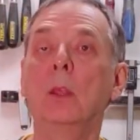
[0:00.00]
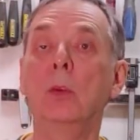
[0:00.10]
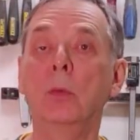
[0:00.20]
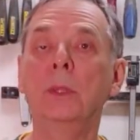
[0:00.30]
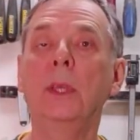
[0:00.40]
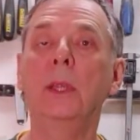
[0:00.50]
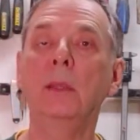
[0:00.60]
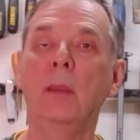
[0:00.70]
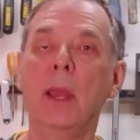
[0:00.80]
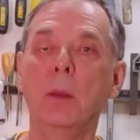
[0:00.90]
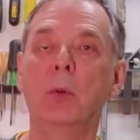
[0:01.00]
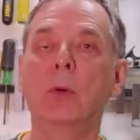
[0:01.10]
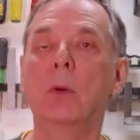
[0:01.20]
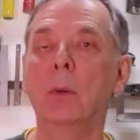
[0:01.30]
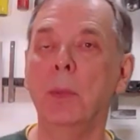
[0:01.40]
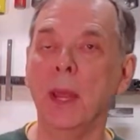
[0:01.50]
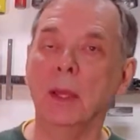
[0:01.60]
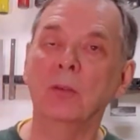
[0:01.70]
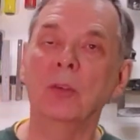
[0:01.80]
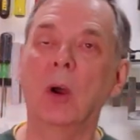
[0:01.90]
You will need a table or a
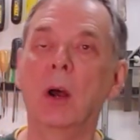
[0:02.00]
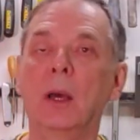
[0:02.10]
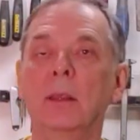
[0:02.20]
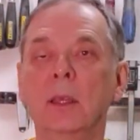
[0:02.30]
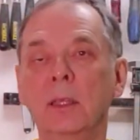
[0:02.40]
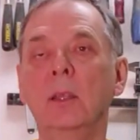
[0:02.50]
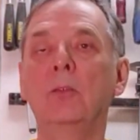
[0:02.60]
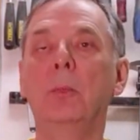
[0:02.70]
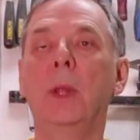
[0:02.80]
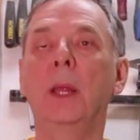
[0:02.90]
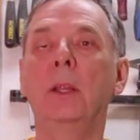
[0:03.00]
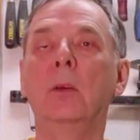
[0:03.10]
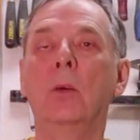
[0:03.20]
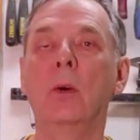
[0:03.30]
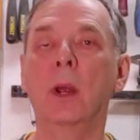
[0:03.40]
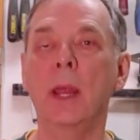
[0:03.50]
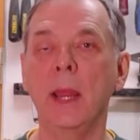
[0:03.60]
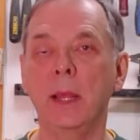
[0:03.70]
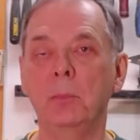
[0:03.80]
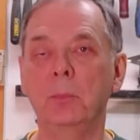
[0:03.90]
bandsaw, a thickness planer or a
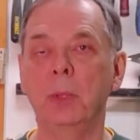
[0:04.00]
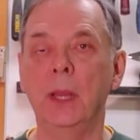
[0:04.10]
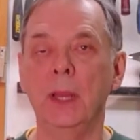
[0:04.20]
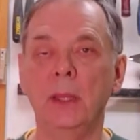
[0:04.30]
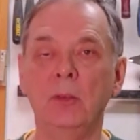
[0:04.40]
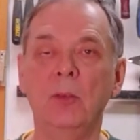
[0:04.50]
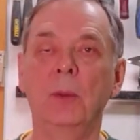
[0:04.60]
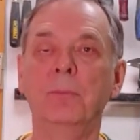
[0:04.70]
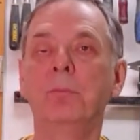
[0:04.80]
hand planes,